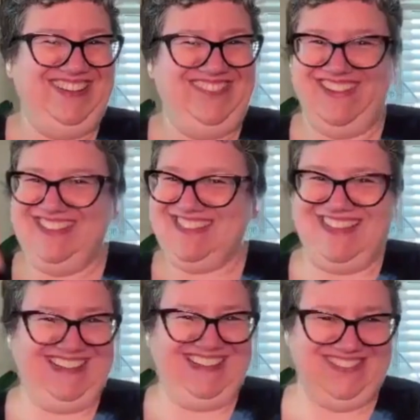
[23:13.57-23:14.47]
So it
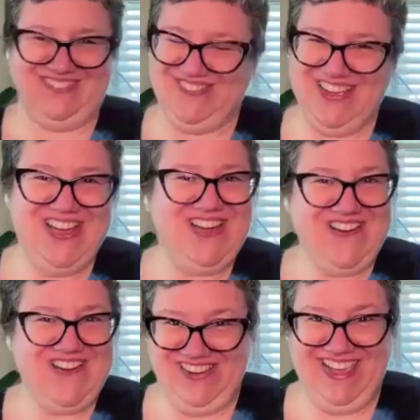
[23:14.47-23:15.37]
was kind of,
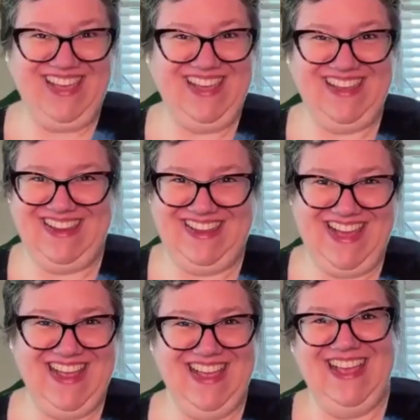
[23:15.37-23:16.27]

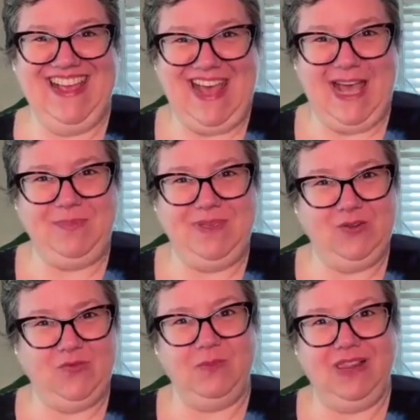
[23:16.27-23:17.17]
okay,
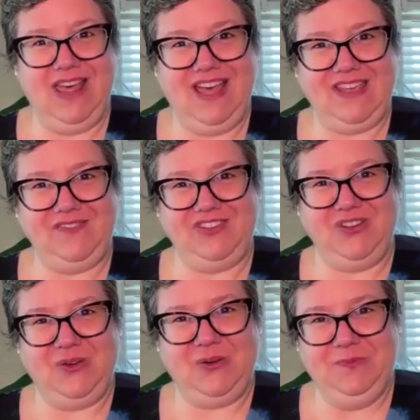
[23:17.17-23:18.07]
happy trauma
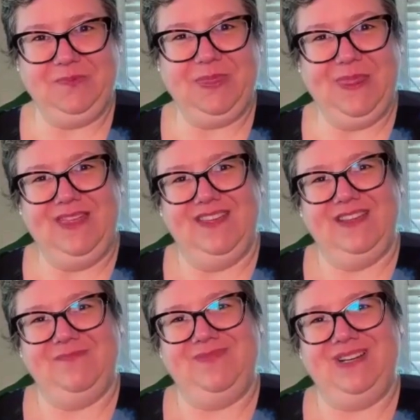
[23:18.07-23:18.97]
life, you know.
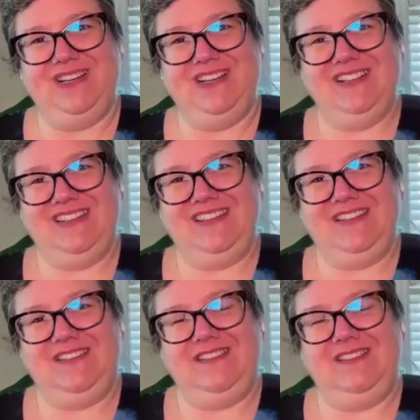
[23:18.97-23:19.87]

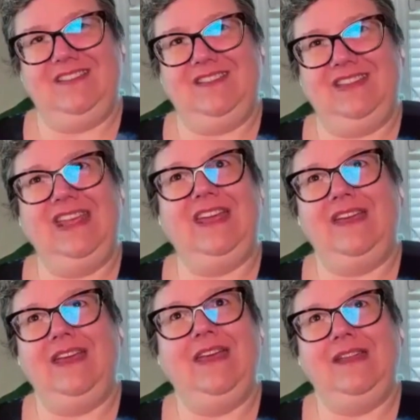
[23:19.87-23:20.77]
But
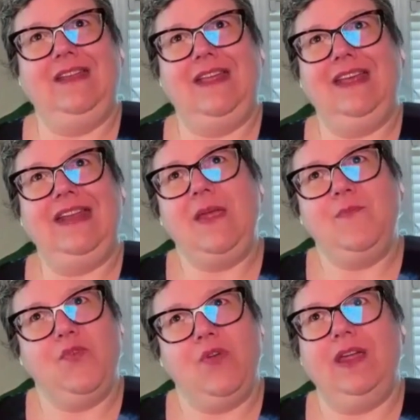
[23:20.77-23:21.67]
yeah, and
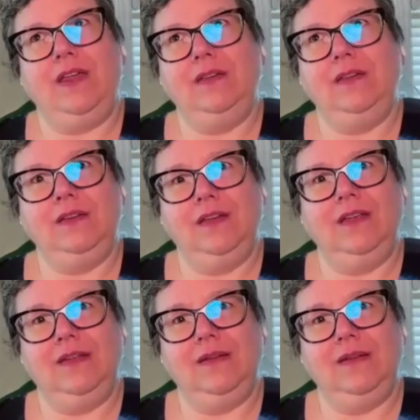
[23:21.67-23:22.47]
I pray,